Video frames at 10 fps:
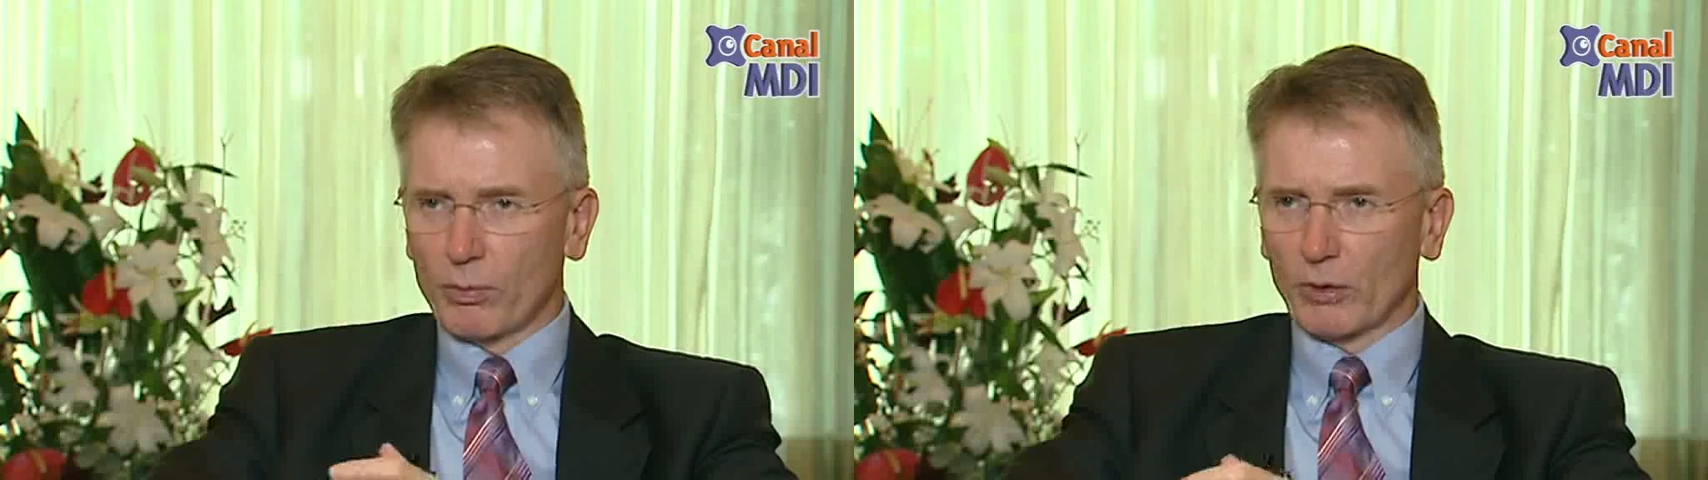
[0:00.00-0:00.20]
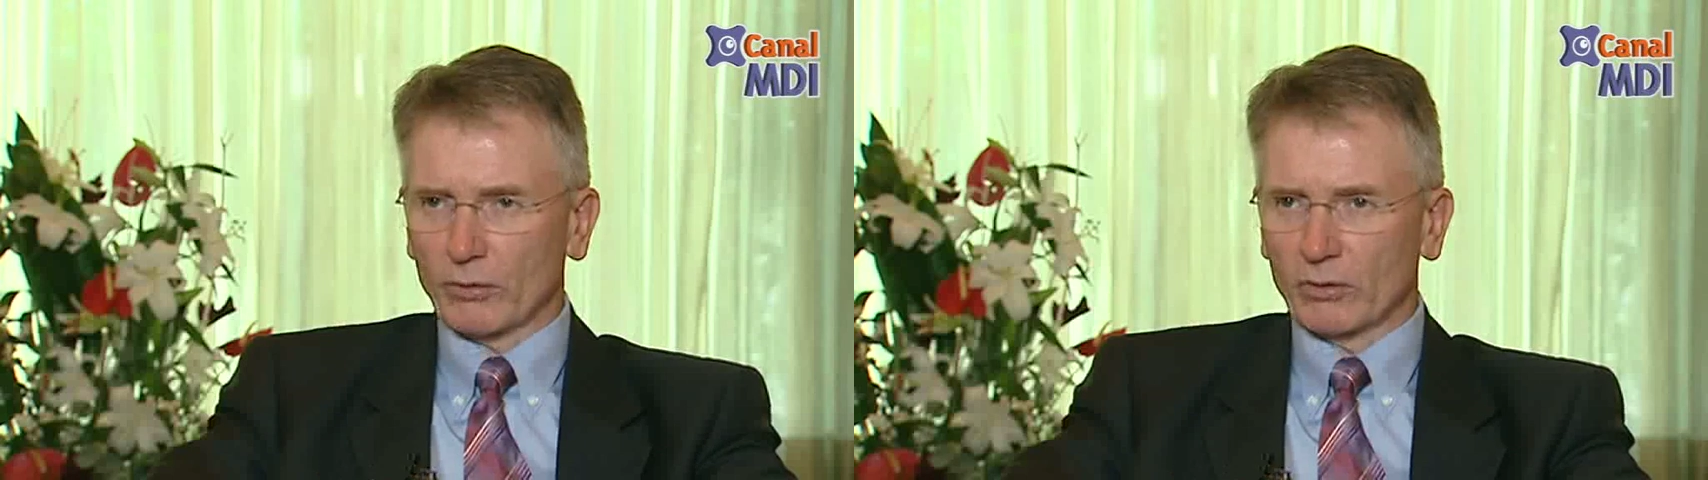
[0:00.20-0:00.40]

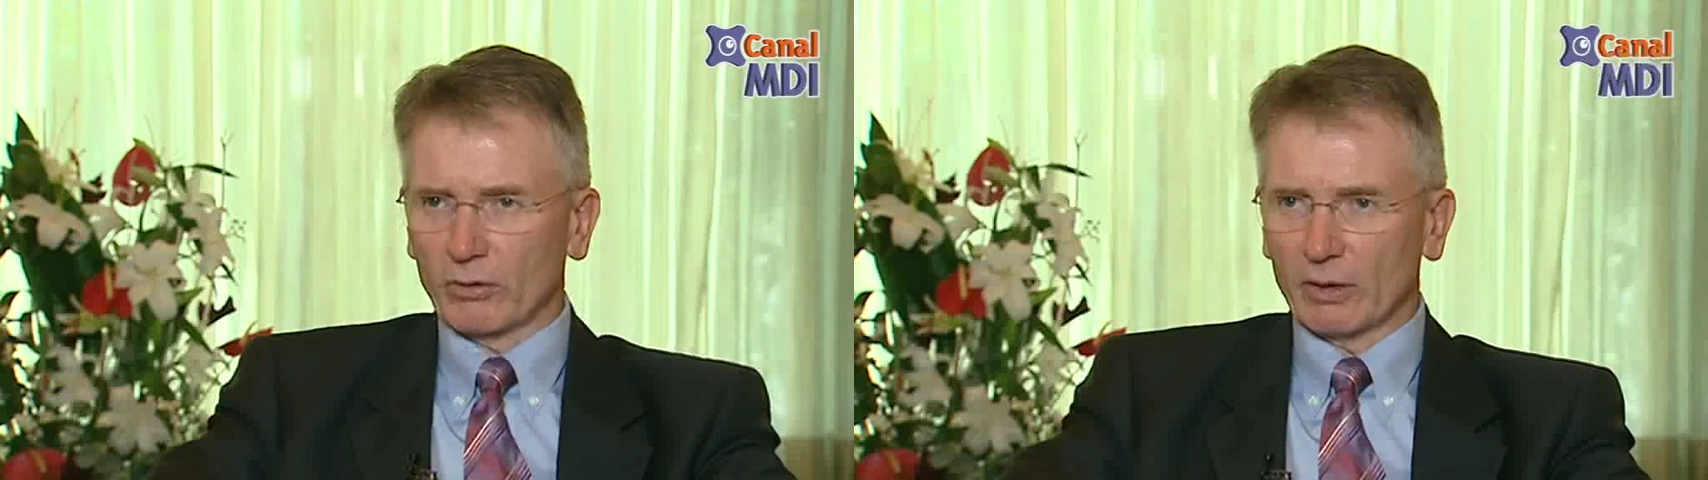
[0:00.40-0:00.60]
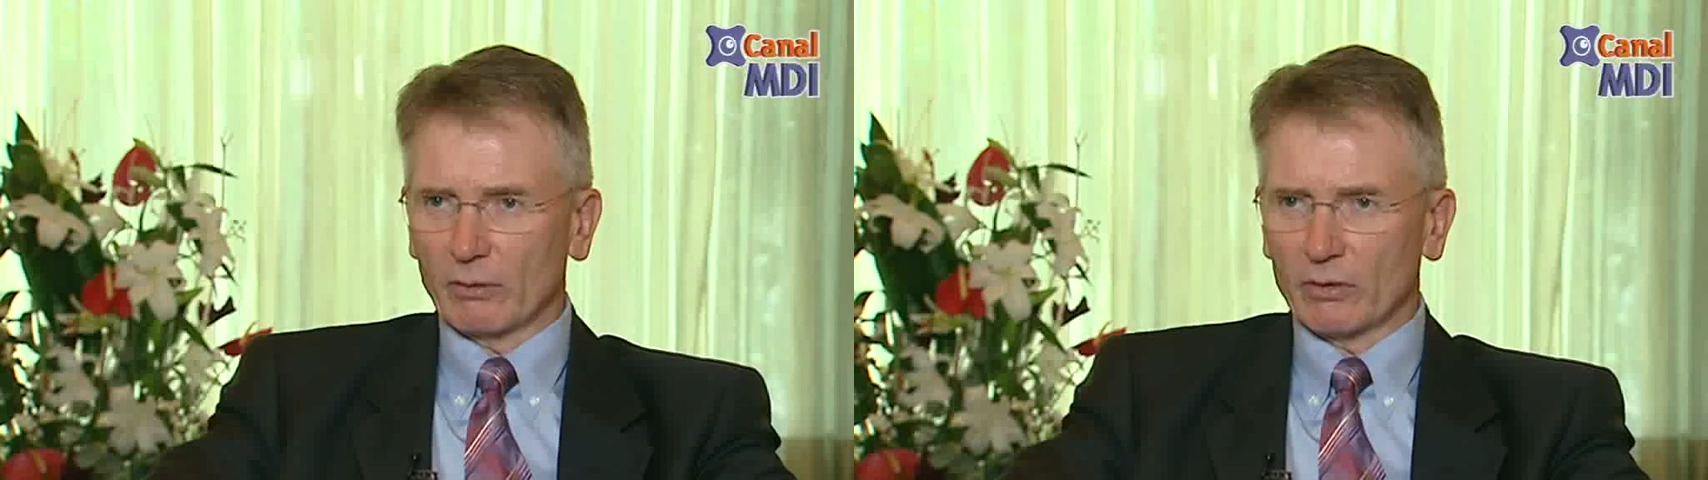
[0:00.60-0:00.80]

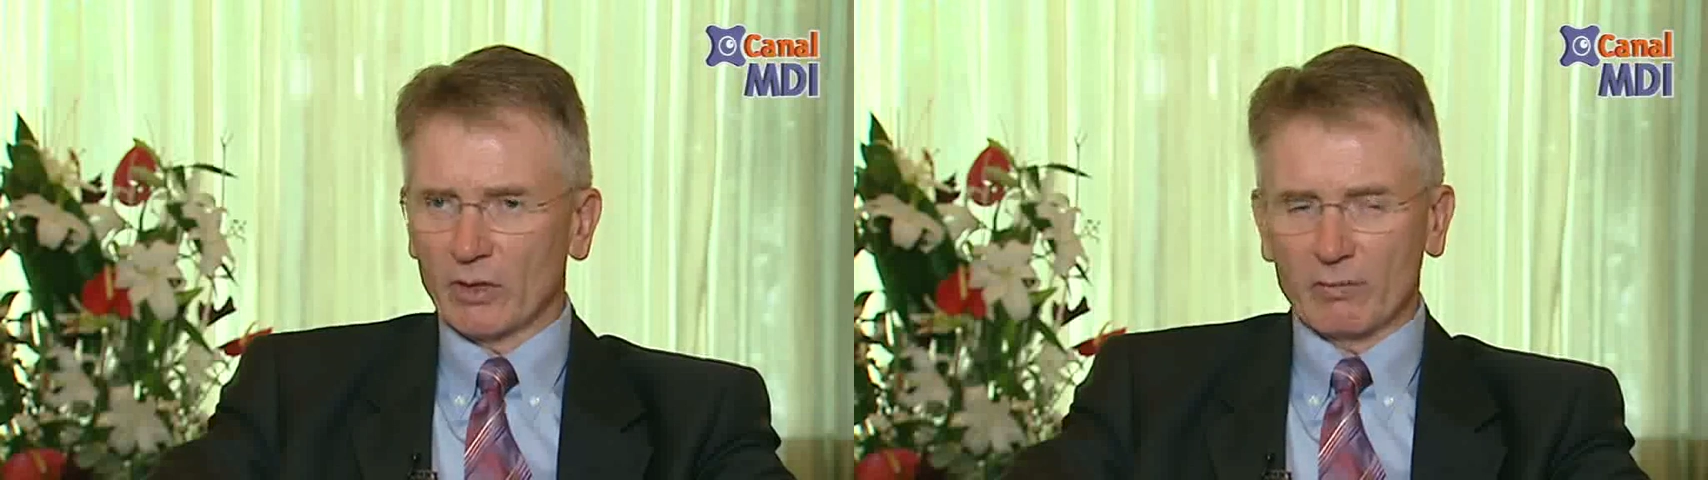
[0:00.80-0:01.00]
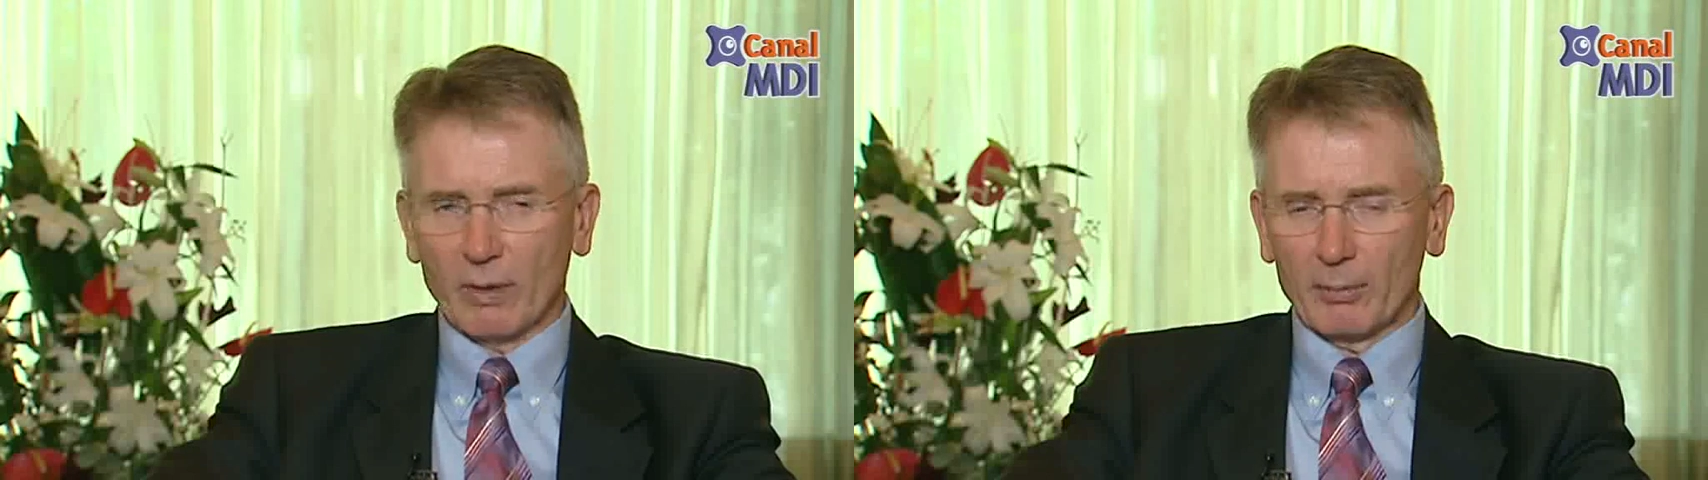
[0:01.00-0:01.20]
positively
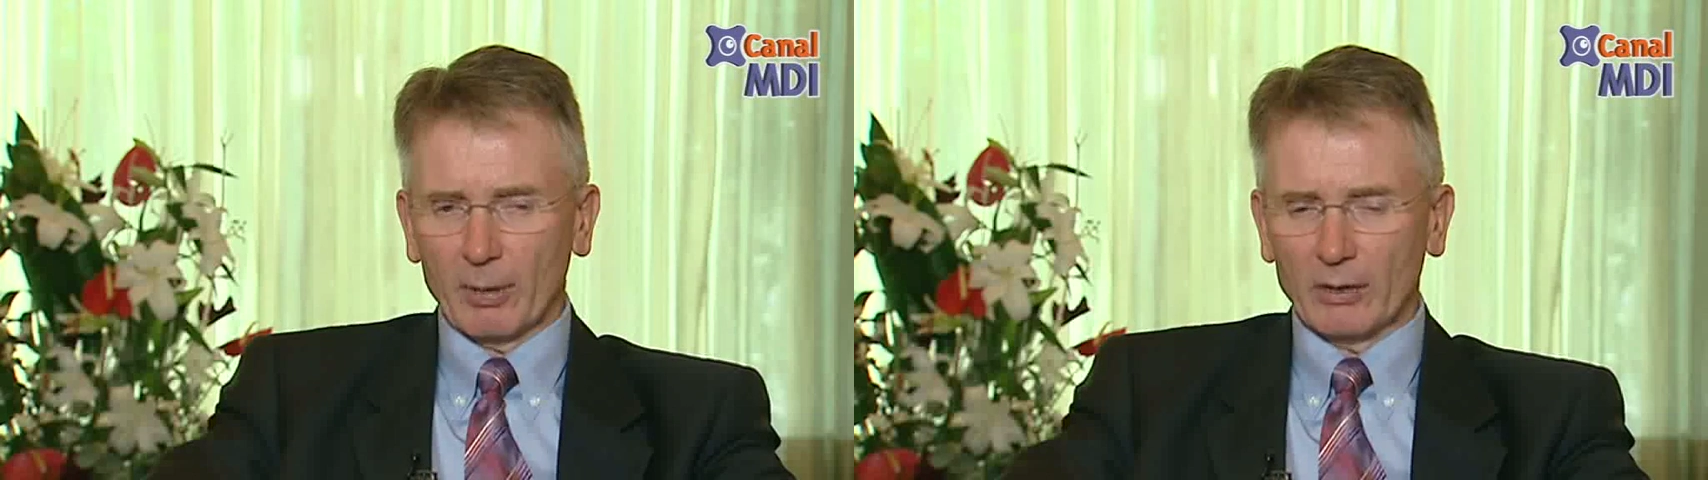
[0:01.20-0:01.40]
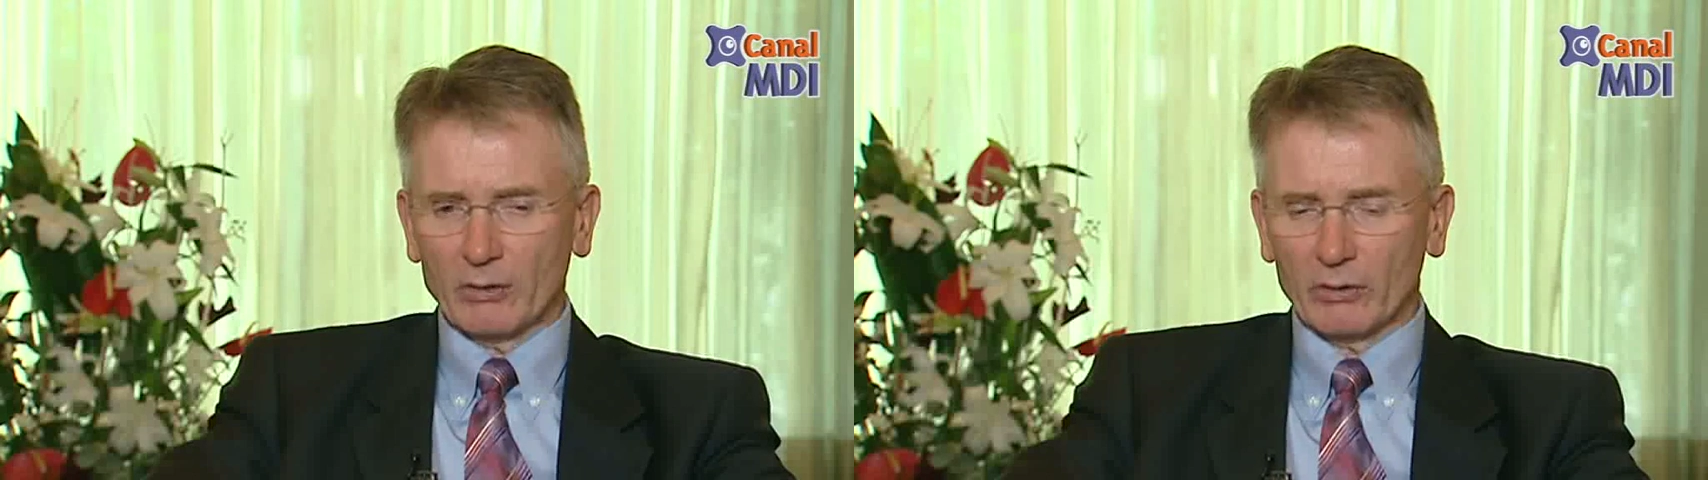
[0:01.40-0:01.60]
received by
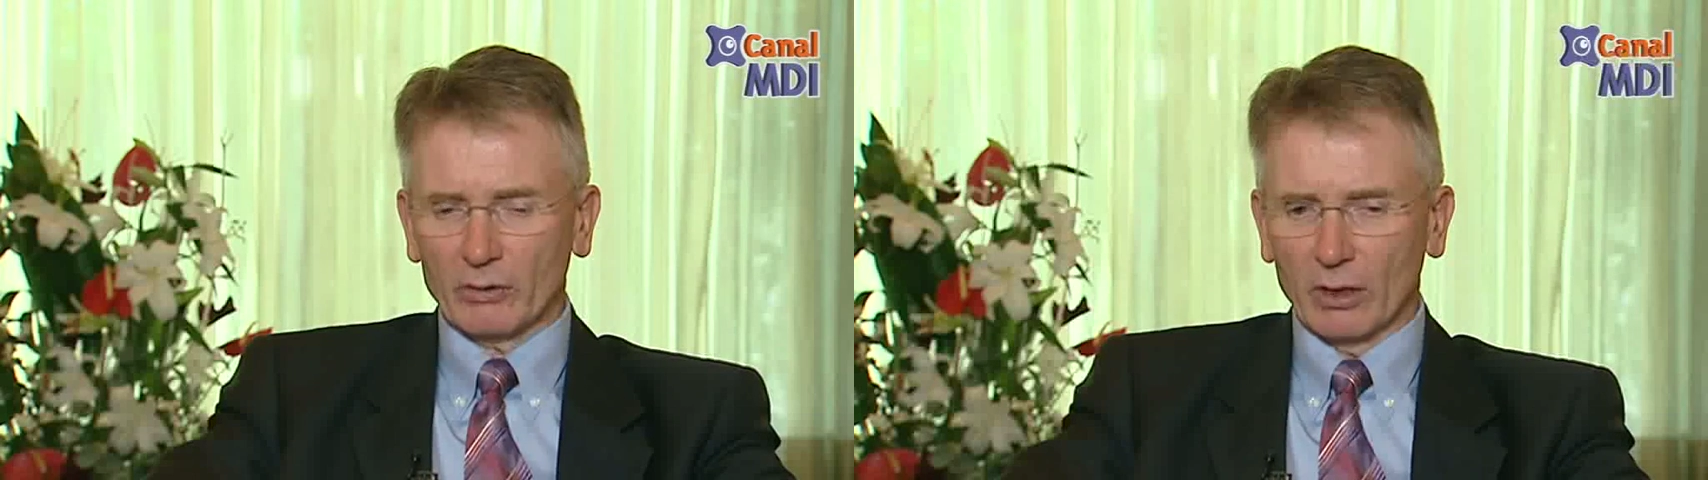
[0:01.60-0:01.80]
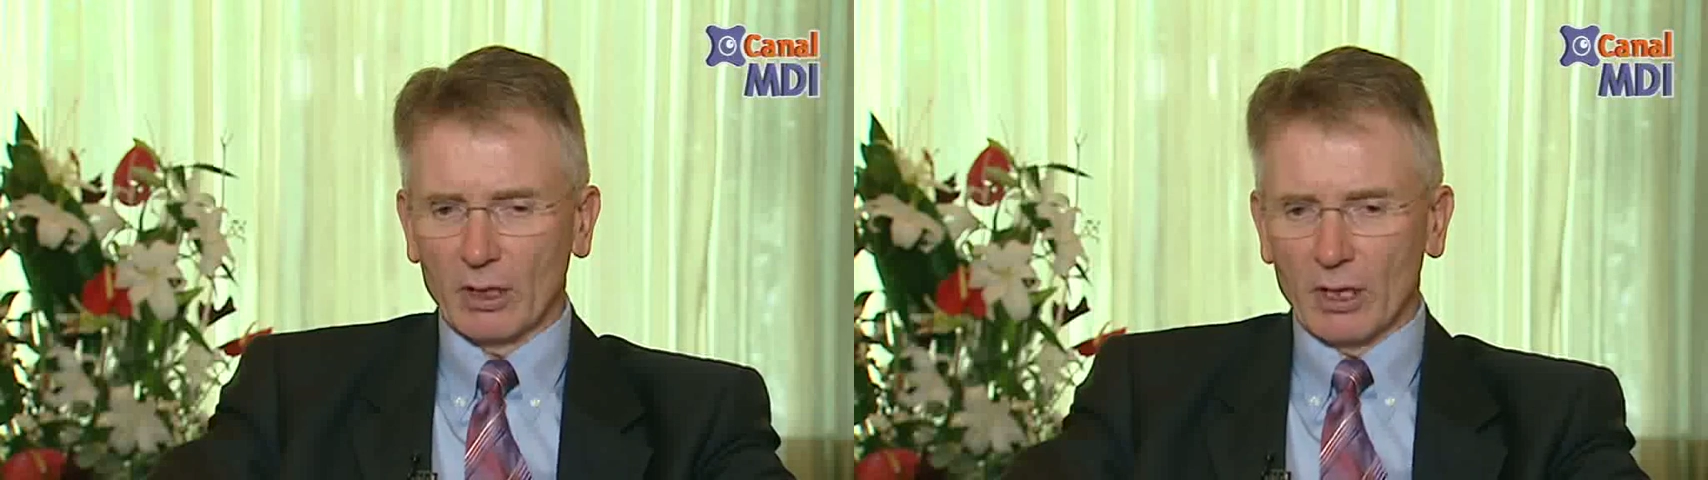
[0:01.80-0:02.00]
patients.